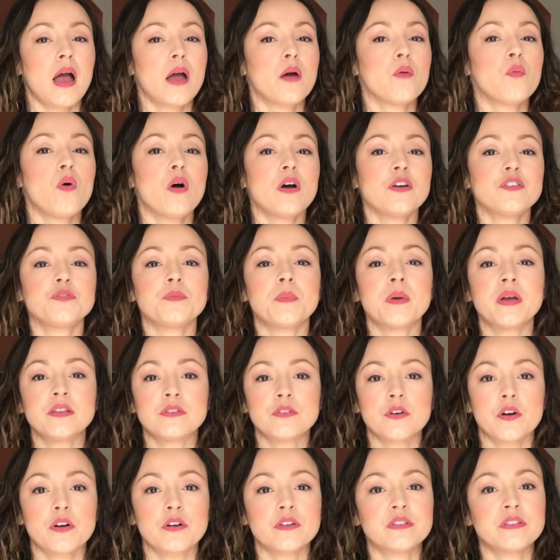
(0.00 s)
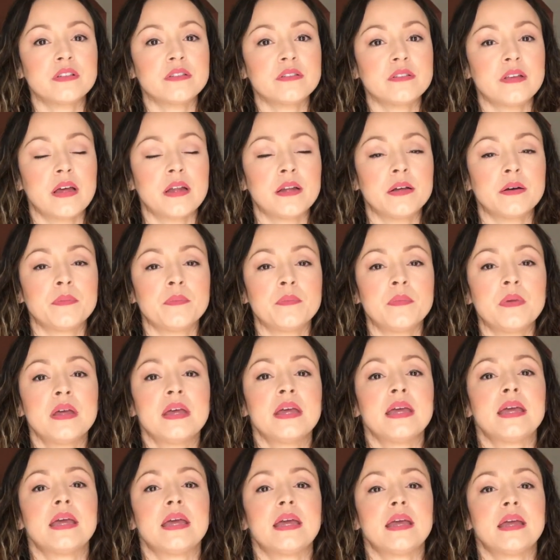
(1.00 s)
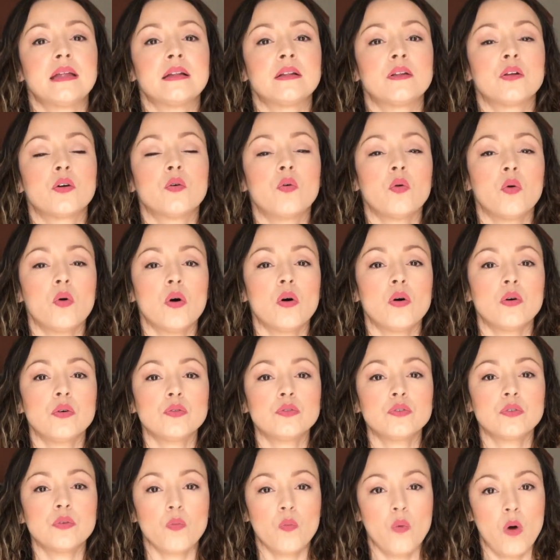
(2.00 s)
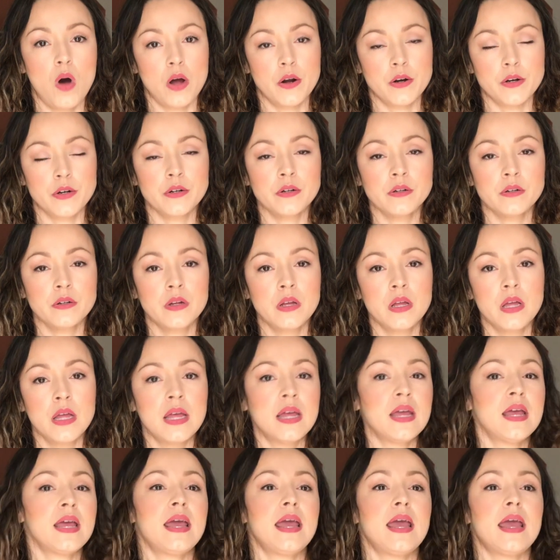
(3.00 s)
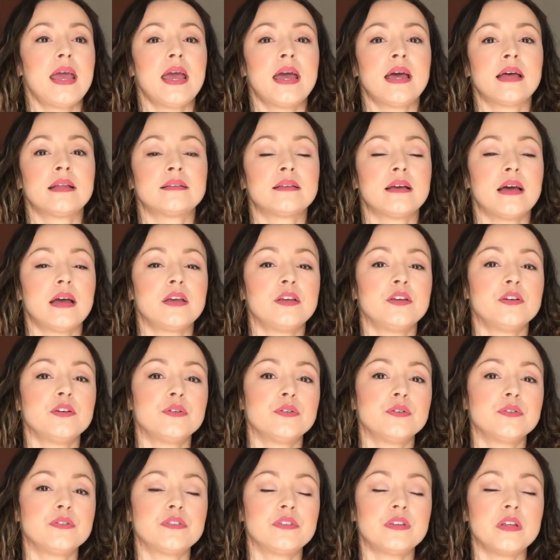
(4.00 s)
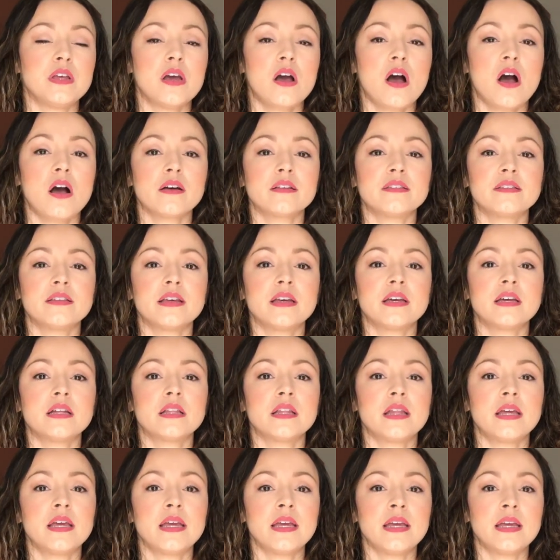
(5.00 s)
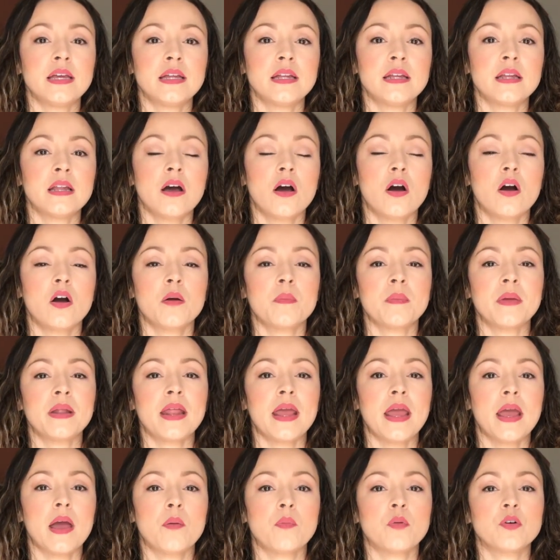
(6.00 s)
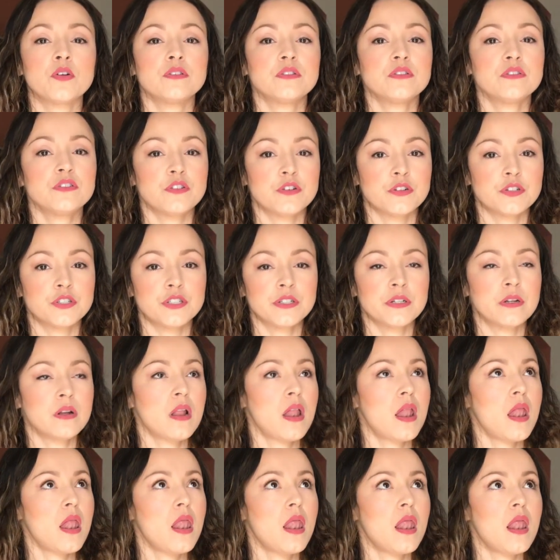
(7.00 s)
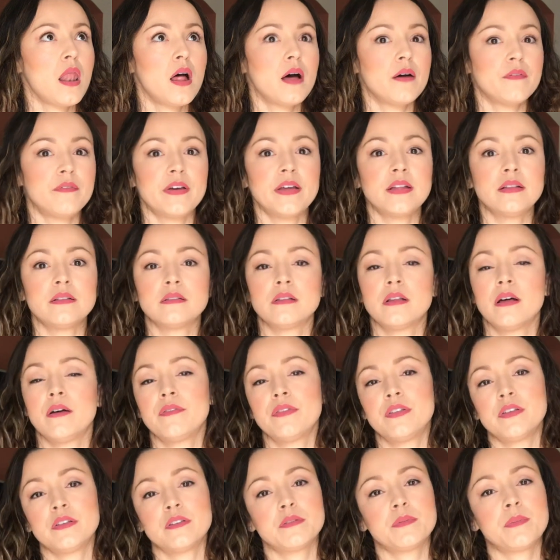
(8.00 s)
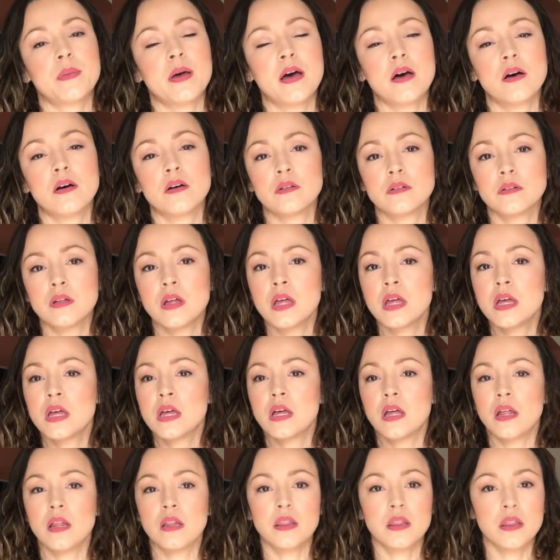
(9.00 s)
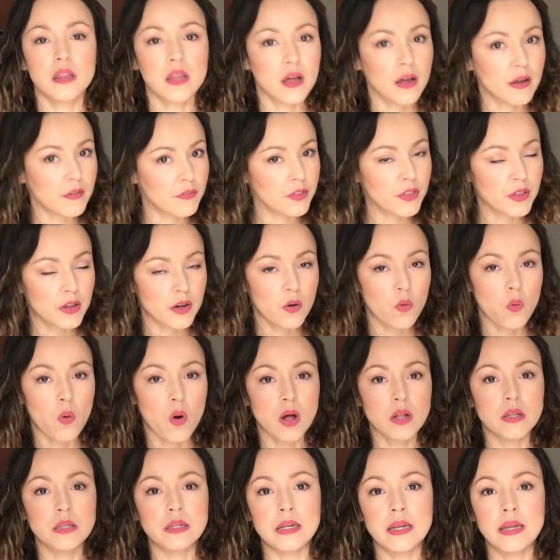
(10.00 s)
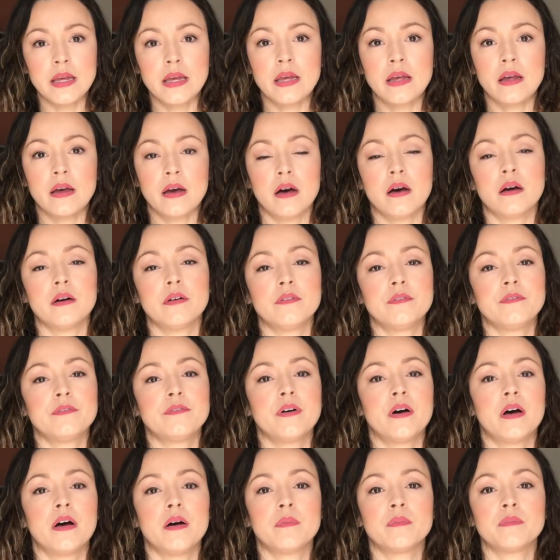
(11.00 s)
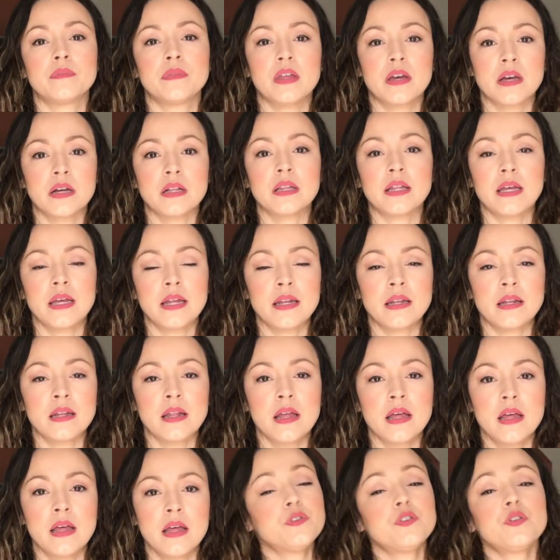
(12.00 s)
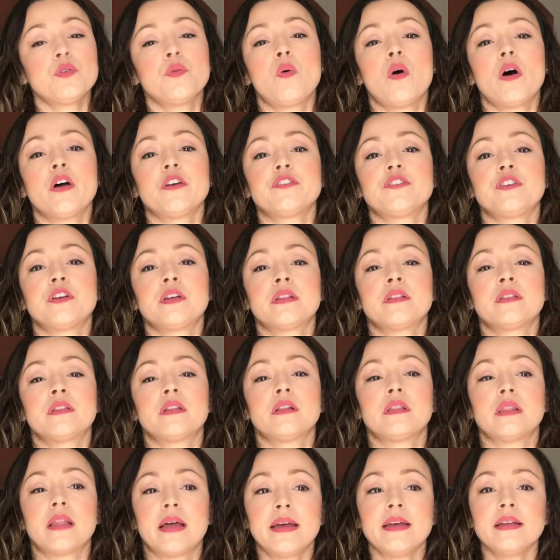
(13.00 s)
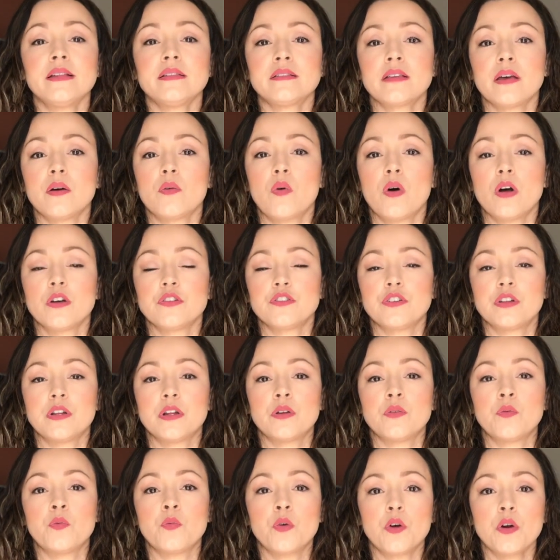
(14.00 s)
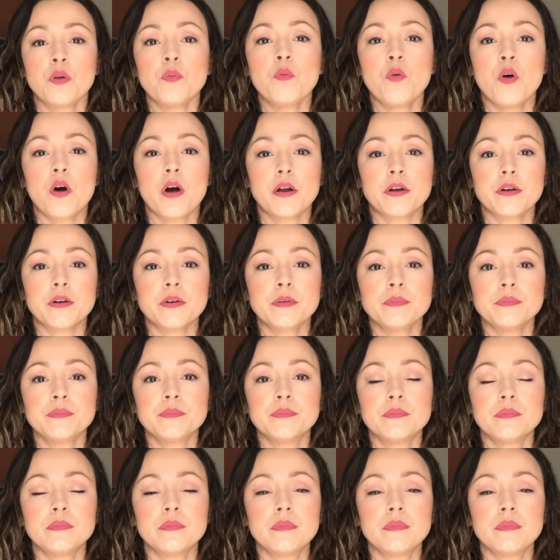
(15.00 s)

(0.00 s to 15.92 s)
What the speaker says: I wash my darks and denim in cold water, and I use the OxiClean Arm & Hammer detergent. Love it. Love the smell. Love the quality of the clean. So washing the lights, I wash it in warm water.